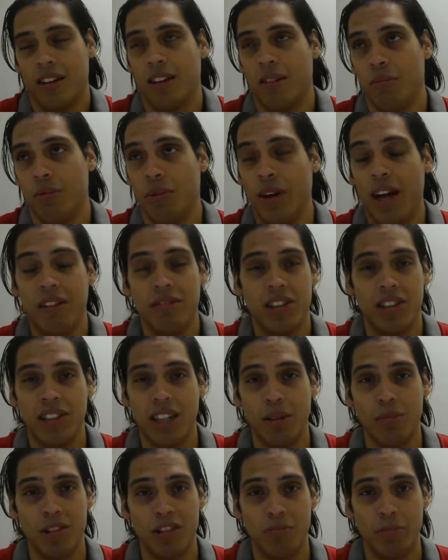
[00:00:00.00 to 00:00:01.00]
we have the
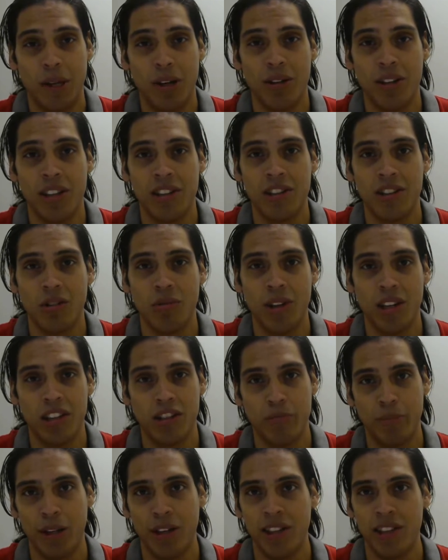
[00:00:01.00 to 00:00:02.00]
same Spirit, so we
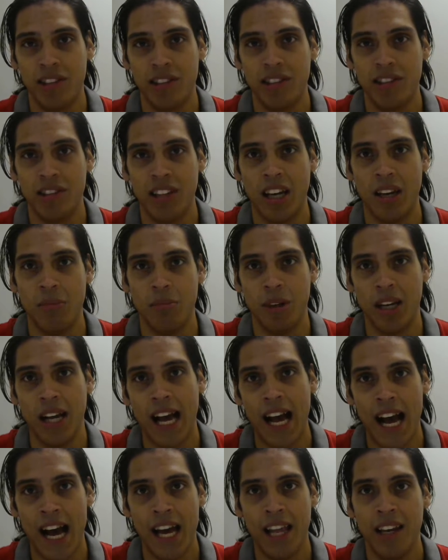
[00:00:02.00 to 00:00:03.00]
experience the same
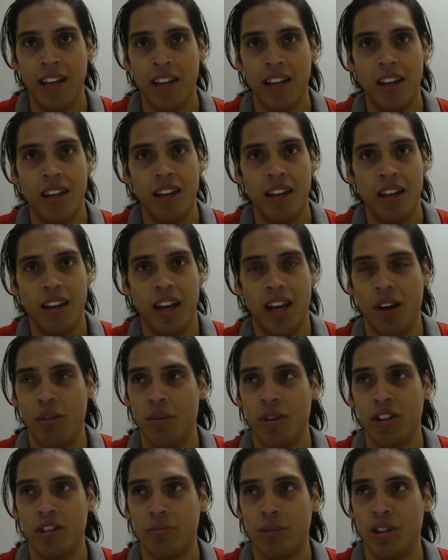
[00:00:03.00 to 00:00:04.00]
God, and
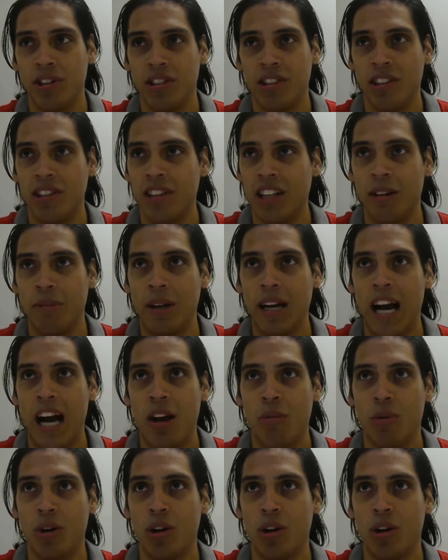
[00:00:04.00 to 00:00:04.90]
we're experiencing the same God.